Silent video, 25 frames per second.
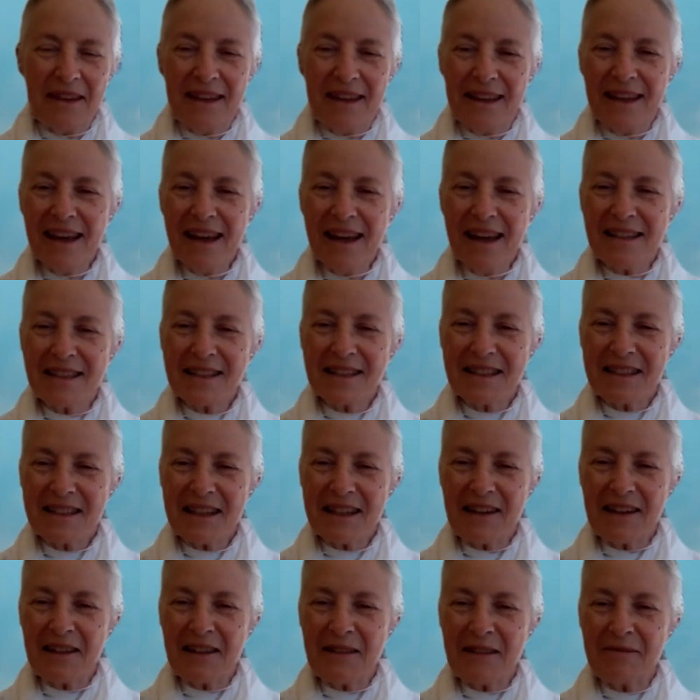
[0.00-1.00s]
Yes,
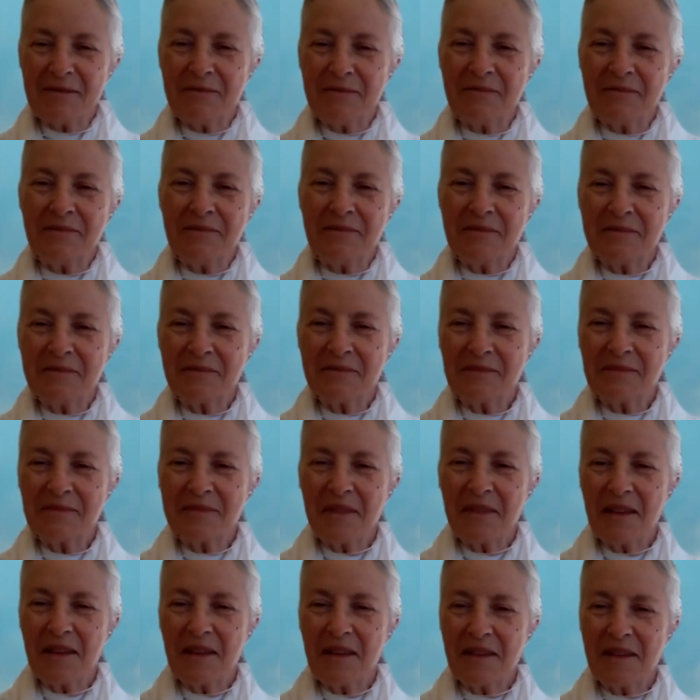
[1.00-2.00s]

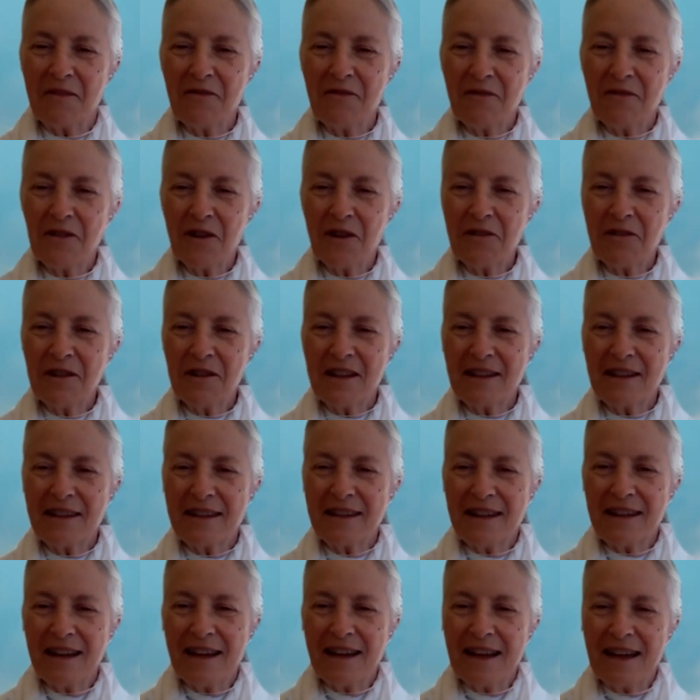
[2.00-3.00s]
very
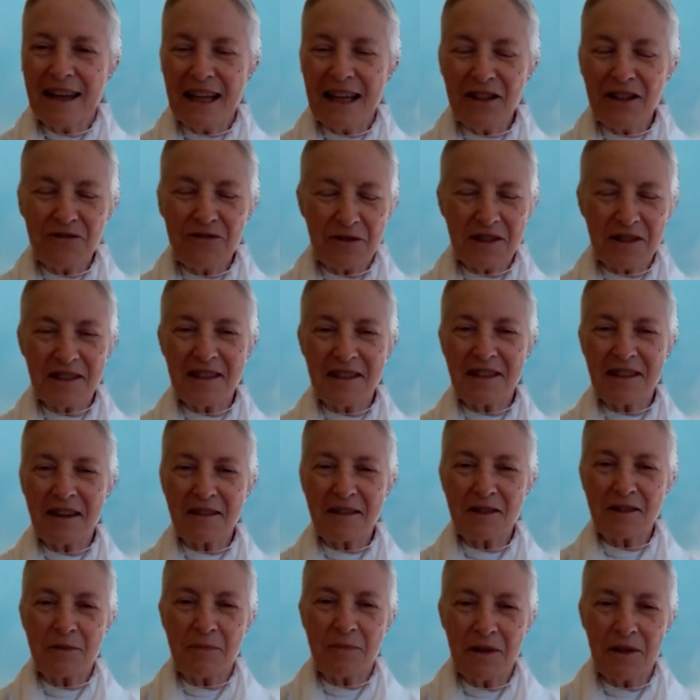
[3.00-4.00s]
interesting
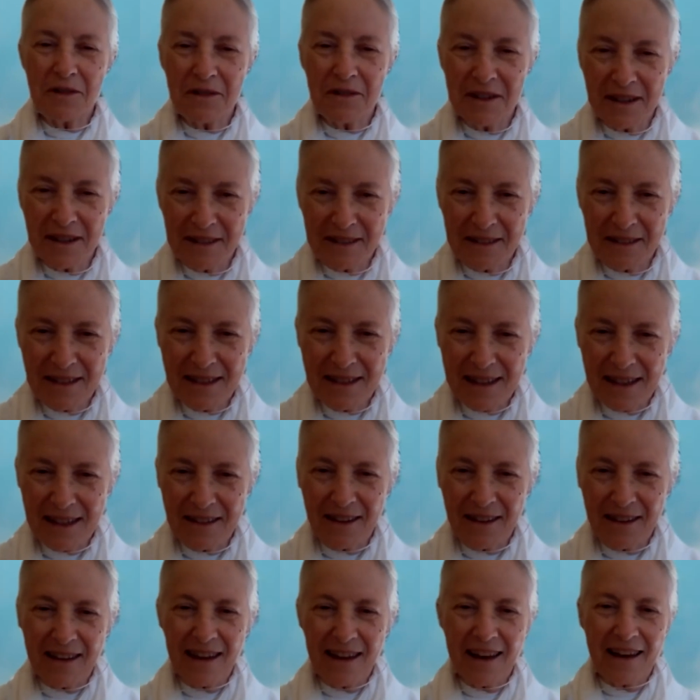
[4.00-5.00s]
experience that
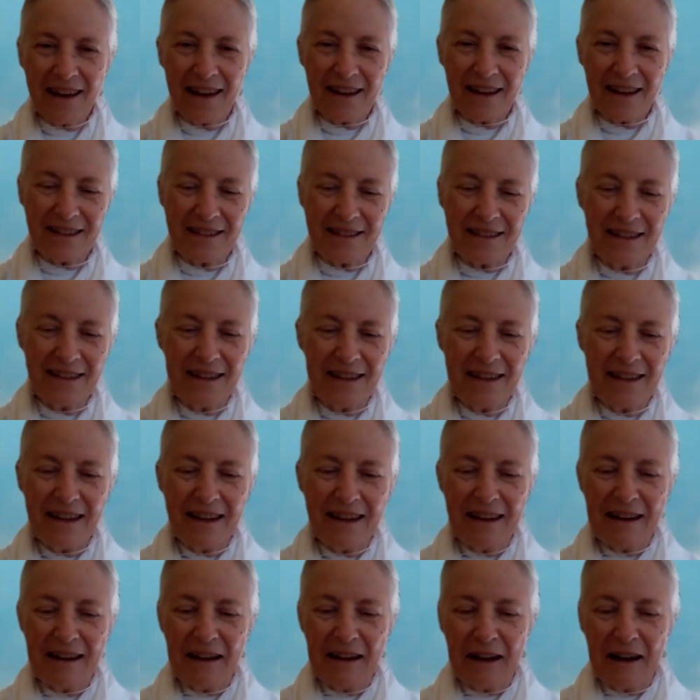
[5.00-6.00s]
I had.
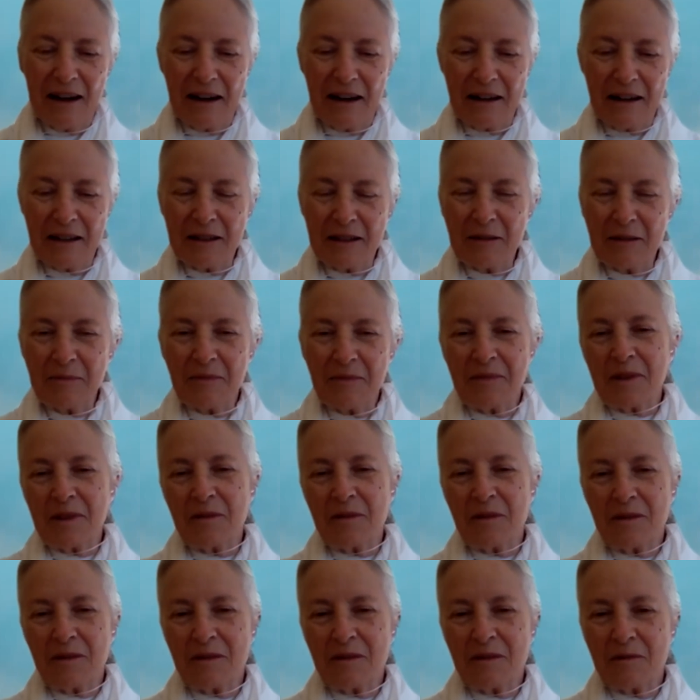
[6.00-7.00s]
It
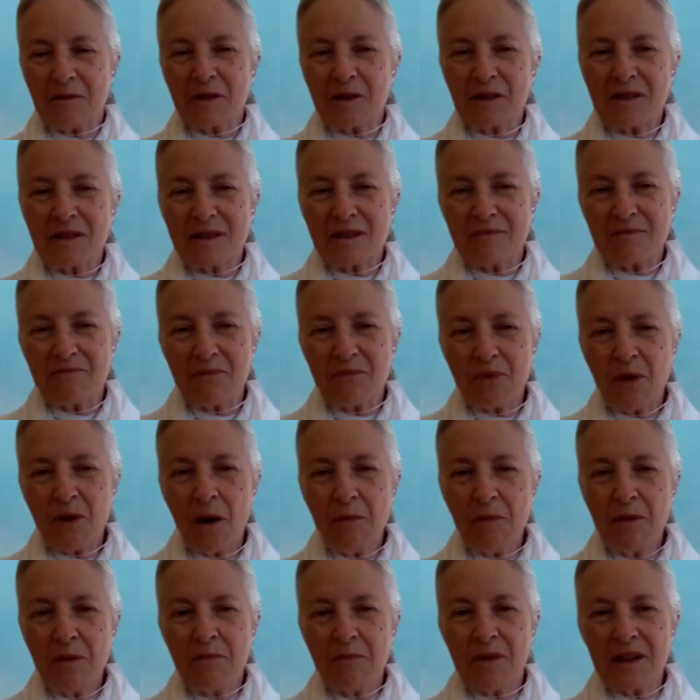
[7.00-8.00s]
was
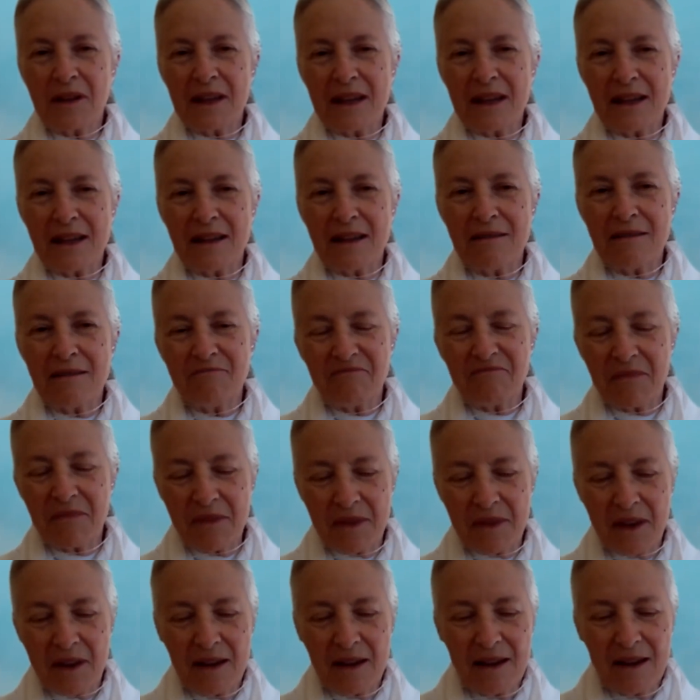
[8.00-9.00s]
probably
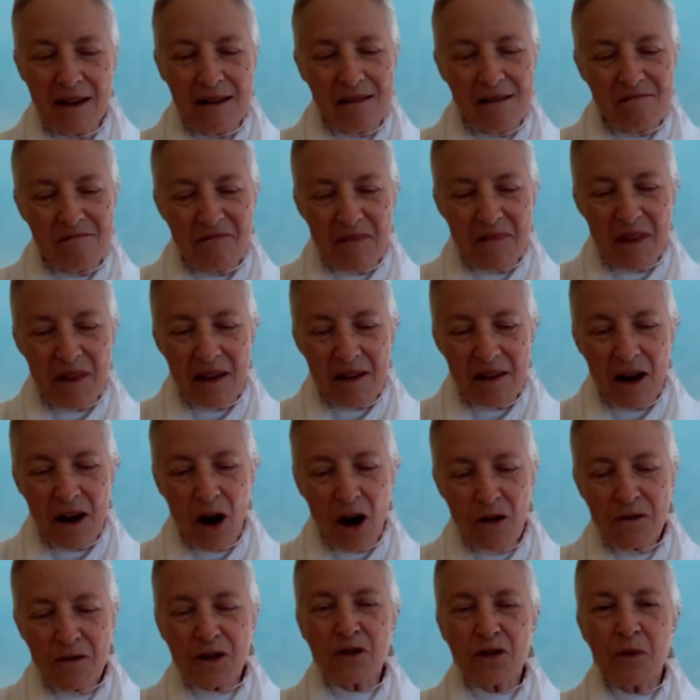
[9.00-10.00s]

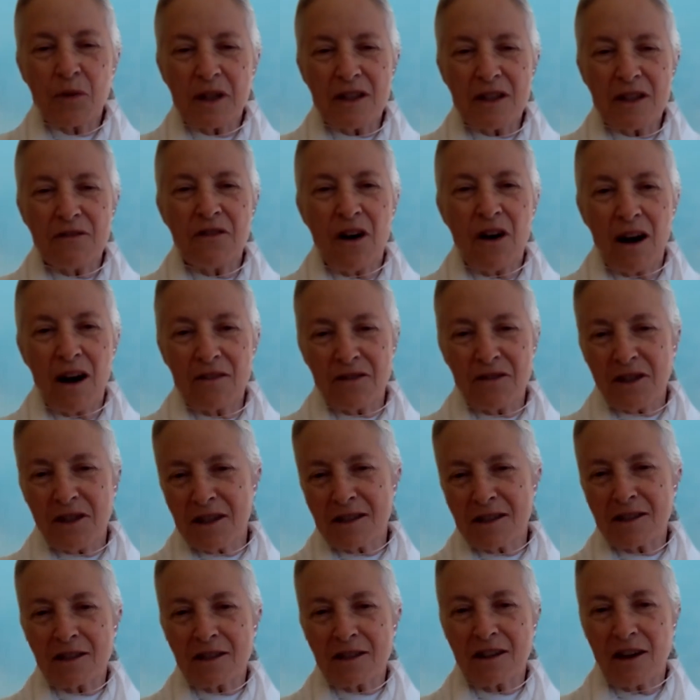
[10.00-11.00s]
over 25
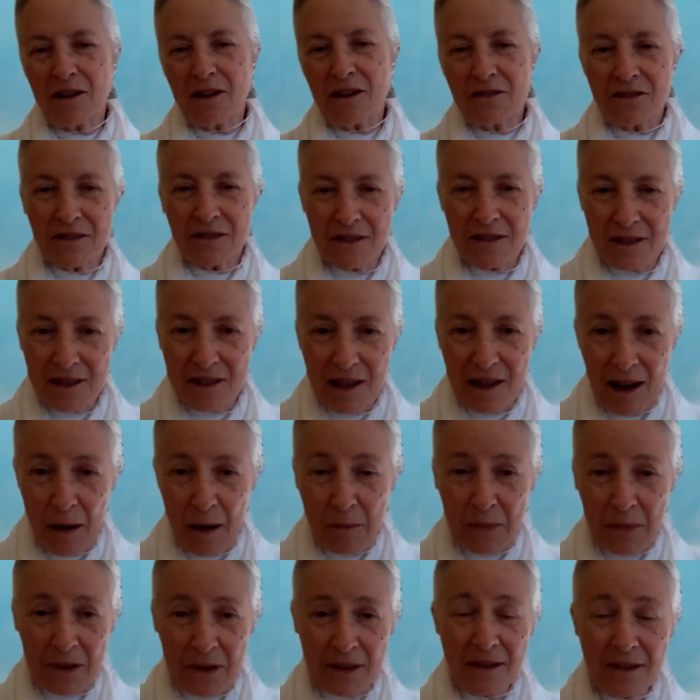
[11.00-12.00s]
years ago that this
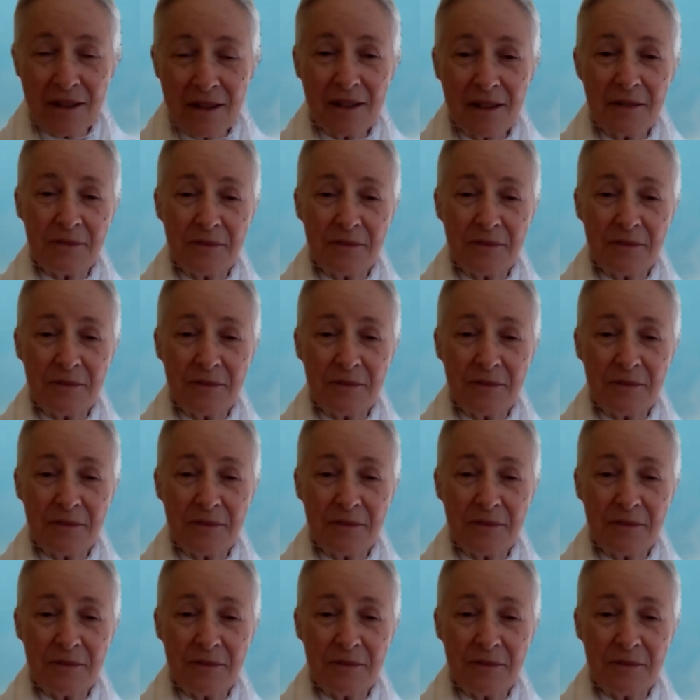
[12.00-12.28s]
happened.